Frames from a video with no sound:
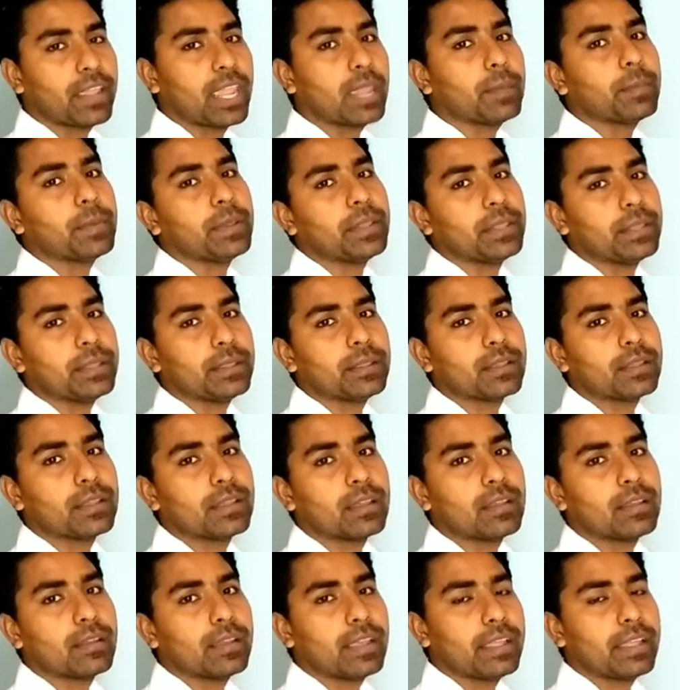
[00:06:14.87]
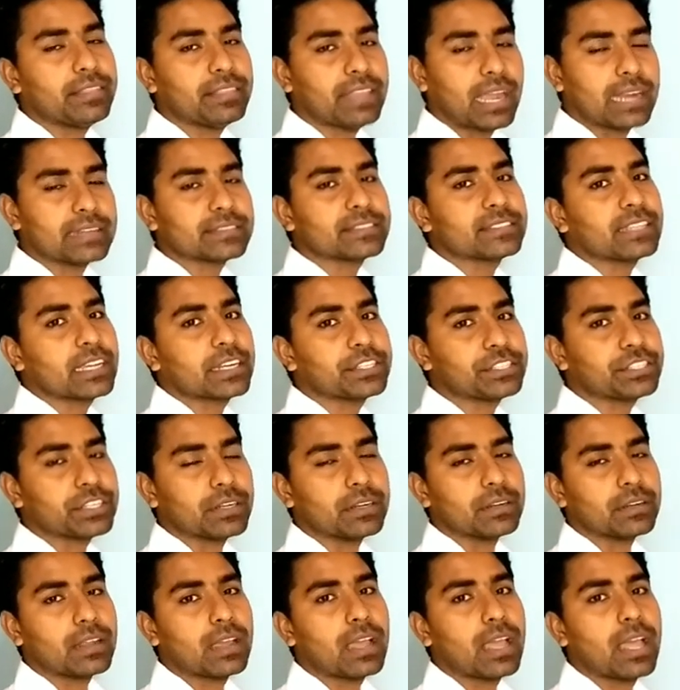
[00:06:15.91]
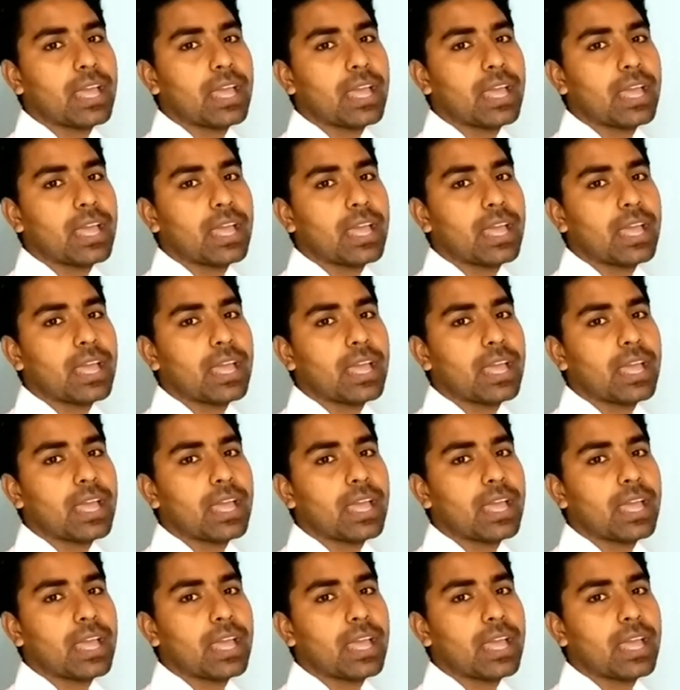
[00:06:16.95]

AB, in that section,